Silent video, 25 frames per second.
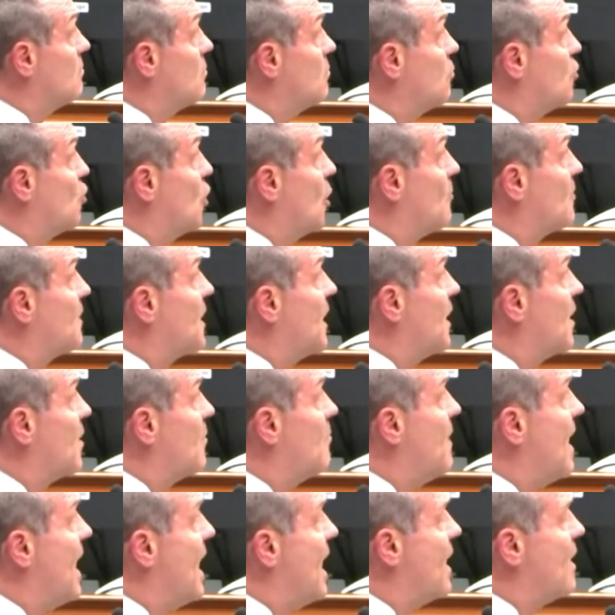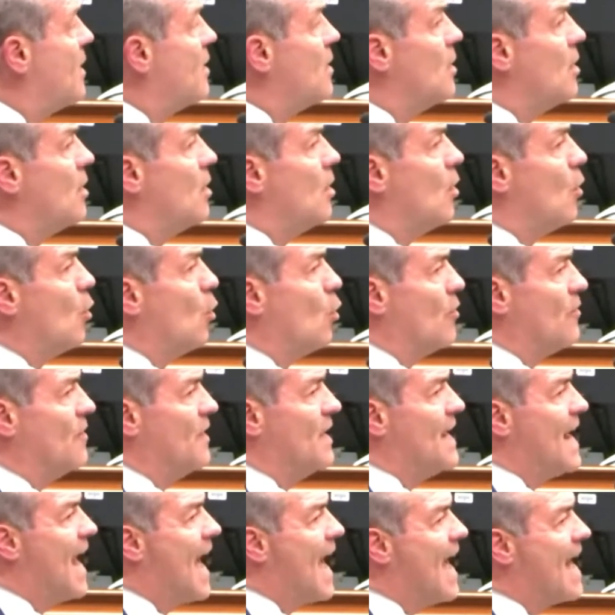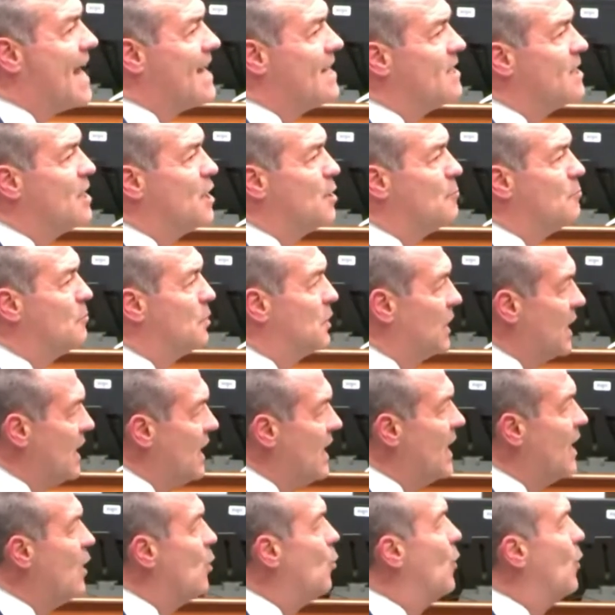Jump Kick Man, or the non-complaining